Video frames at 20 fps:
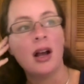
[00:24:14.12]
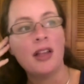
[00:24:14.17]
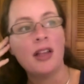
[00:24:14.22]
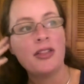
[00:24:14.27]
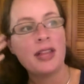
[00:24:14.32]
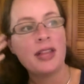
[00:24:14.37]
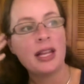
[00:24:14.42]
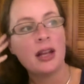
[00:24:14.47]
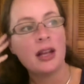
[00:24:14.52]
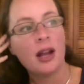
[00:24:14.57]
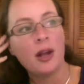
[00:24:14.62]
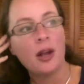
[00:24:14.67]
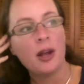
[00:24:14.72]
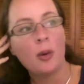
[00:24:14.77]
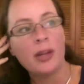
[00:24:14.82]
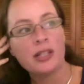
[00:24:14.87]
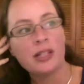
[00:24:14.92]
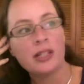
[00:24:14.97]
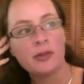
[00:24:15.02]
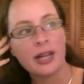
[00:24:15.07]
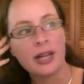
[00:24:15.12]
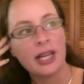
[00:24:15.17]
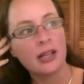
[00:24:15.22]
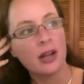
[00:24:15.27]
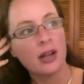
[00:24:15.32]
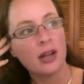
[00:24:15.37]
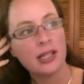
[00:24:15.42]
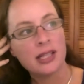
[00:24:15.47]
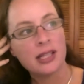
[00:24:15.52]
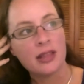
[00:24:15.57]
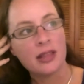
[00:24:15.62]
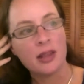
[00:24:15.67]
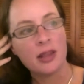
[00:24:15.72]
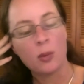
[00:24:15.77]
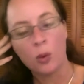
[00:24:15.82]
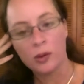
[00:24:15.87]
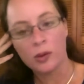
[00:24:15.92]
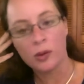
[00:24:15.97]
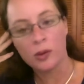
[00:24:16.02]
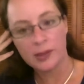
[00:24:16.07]
I think I always recognized that
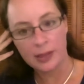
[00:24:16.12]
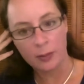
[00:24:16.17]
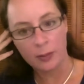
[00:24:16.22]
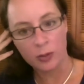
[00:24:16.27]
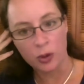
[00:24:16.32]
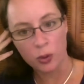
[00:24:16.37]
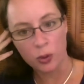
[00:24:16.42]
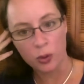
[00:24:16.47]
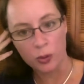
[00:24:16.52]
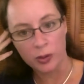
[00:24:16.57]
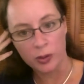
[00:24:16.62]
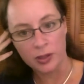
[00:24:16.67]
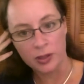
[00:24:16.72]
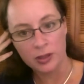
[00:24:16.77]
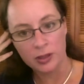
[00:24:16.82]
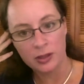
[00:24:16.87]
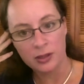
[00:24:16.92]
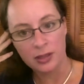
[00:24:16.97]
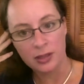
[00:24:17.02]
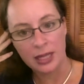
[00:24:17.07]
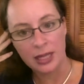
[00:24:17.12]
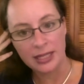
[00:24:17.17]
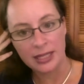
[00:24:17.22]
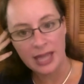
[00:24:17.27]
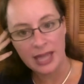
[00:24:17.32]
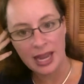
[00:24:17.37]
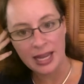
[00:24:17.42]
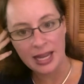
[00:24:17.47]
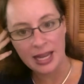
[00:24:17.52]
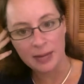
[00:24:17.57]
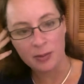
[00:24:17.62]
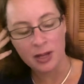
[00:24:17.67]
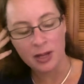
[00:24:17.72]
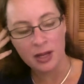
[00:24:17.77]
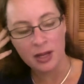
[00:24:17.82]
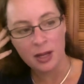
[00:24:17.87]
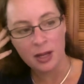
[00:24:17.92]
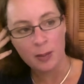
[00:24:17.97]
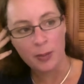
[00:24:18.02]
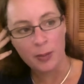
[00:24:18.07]
there was some good that
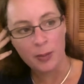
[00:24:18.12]
came.